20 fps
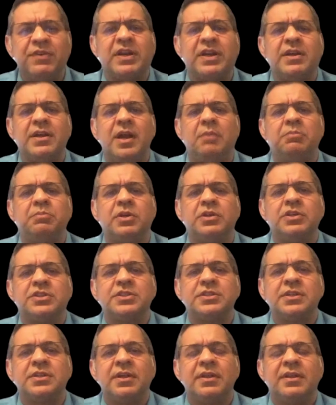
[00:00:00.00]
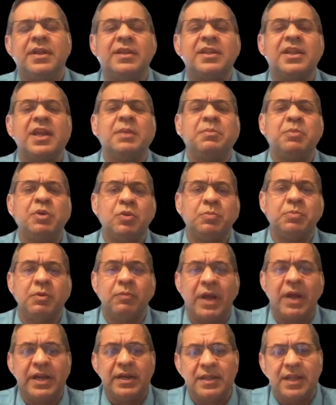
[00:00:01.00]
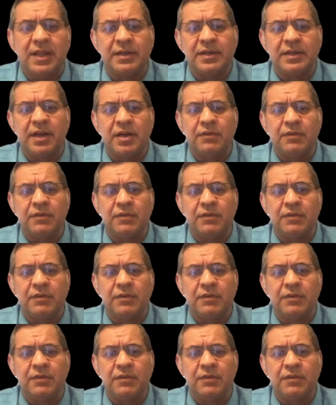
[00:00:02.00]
numbers that they're able to provide that kind of.